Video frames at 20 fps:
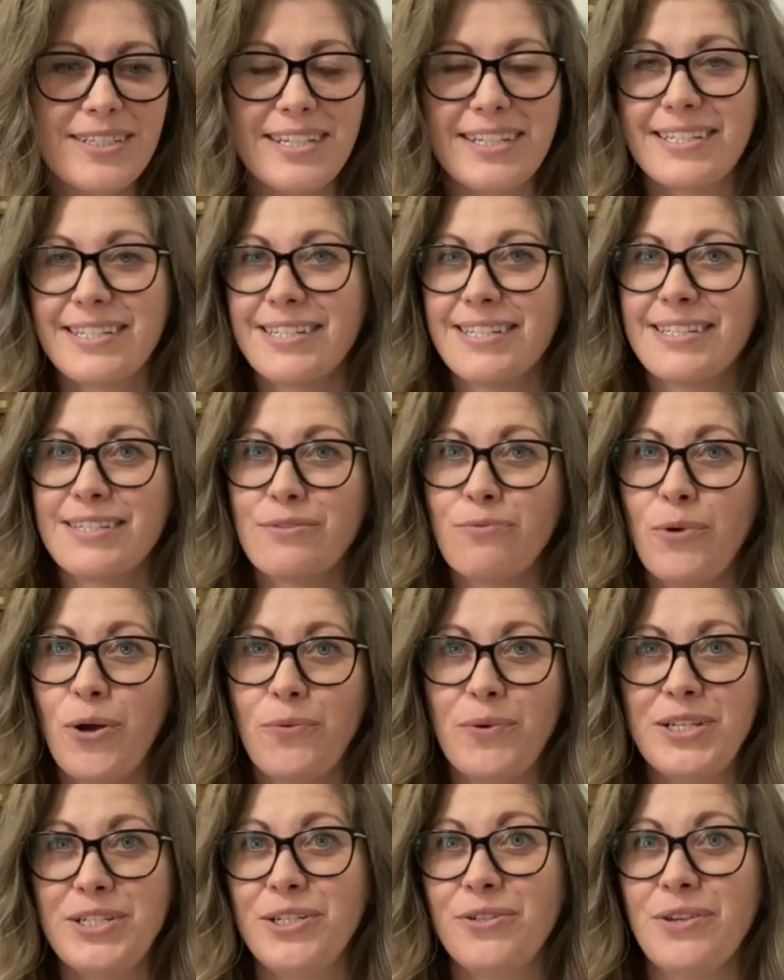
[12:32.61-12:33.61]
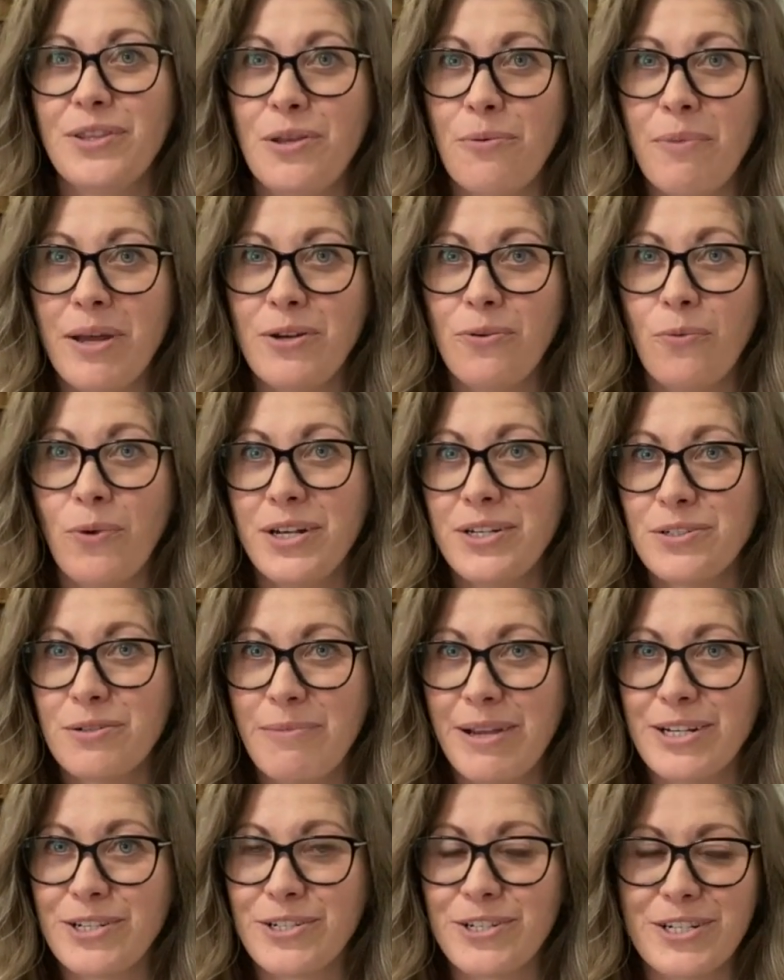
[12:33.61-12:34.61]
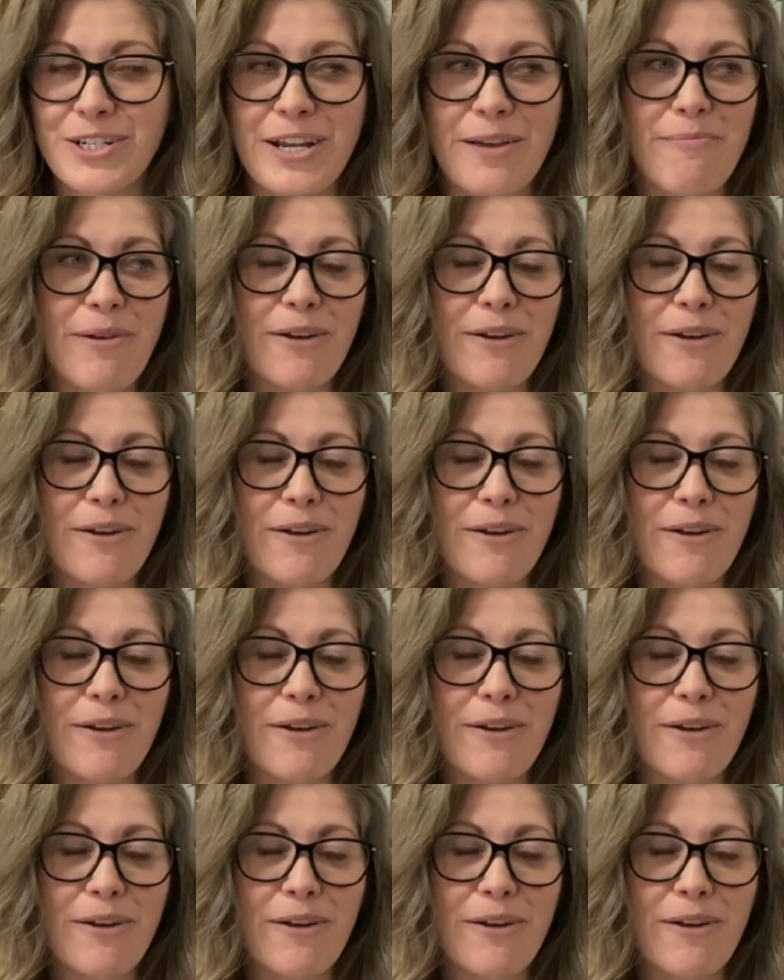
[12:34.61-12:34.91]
this is what we do in the Wonder Mentorship.